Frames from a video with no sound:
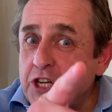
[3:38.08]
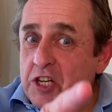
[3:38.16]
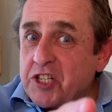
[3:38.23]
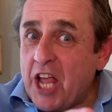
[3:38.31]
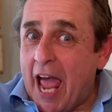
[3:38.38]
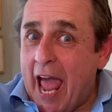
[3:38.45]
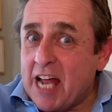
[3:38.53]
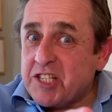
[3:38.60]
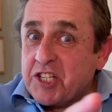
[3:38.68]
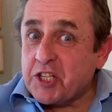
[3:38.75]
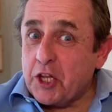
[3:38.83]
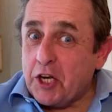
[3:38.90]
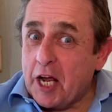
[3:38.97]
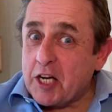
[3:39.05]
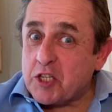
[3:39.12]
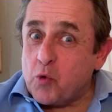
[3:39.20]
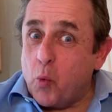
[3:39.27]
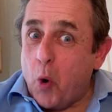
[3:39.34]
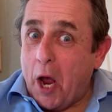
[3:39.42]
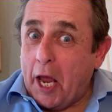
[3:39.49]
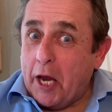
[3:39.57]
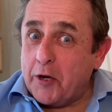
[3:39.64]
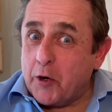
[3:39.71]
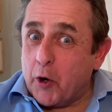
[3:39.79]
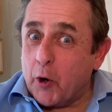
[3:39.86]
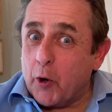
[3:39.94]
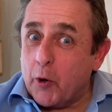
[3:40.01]
Just ask the next
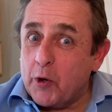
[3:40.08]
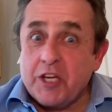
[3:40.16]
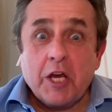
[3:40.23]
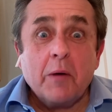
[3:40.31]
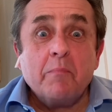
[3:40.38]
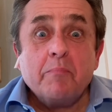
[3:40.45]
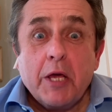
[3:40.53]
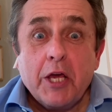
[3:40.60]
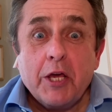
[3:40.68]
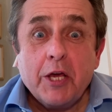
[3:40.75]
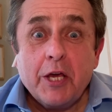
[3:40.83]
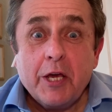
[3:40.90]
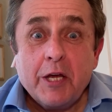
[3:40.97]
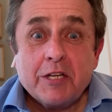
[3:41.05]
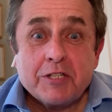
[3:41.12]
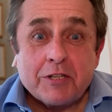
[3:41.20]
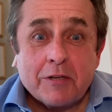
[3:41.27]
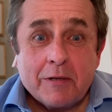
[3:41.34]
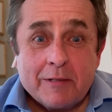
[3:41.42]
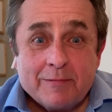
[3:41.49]
waiter you meet.